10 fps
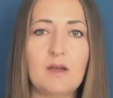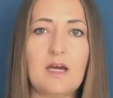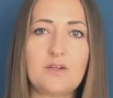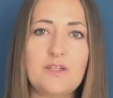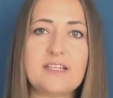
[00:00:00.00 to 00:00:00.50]

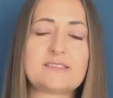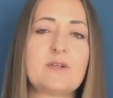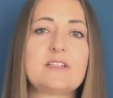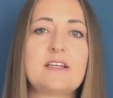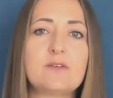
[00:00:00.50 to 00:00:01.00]
areas
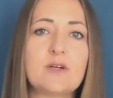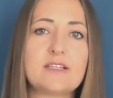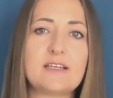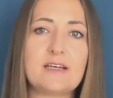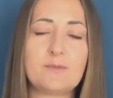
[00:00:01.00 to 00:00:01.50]
when
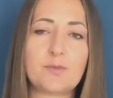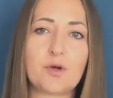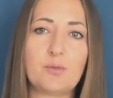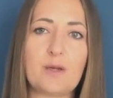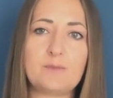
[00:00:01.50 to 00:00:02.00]
the
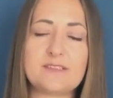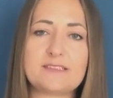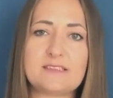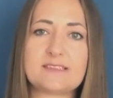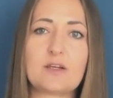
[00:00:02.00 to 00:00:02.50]
problem is